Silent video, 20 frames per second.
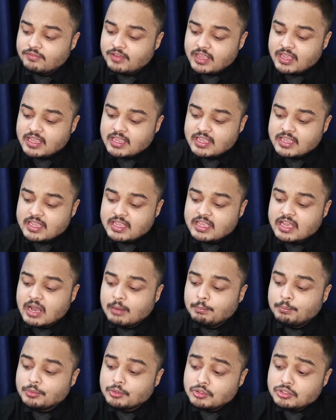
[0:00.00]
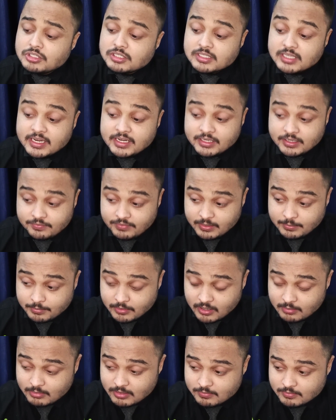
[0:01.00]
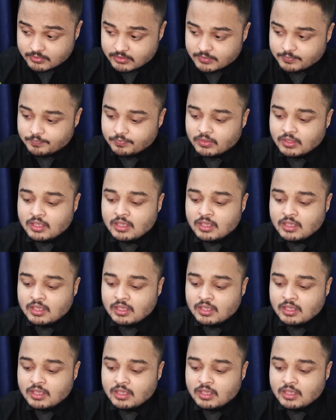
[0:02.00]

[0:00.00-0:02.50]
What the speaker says: way he approached scientific problems.